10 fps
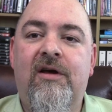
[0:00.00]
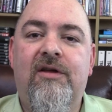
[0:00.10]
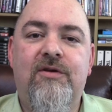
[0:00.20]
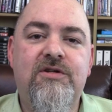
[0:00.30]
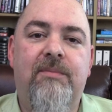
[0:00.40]

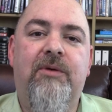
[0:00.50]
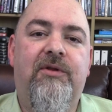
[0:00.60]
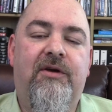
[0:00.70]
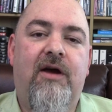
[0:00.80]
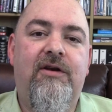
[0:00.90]
There's somebody with
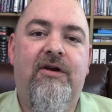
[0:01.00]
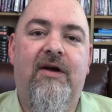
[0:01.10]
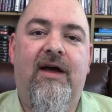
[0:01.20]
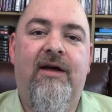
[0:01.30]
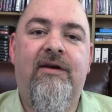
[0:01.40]
a gun to your
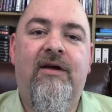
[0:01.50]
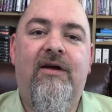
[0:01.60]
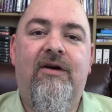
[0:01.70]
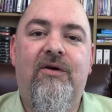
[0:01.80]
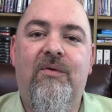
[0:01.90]
head
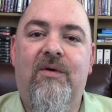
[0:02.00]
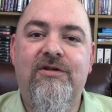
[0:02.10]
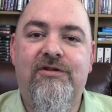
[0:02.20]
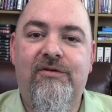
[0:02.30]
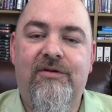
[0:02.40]
who
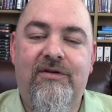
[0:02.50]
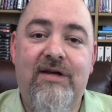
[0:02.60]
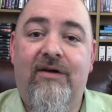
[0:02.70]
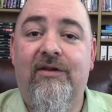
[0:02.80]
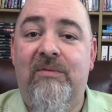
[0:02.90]
wants you to
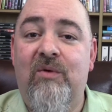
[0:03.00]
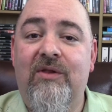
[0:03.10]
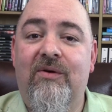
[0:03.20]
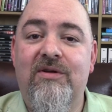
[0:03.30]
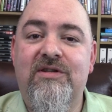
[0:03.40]
tell them
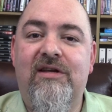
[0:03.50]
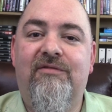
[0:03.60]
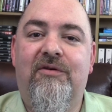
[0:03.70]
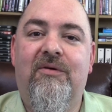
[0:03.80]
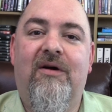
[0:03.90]
whether it's
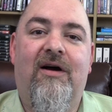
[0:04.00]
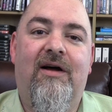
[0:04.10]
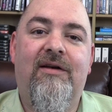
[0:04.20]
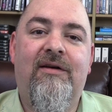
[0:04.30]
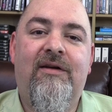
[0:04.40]
even or
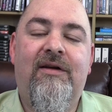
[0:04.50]
odd.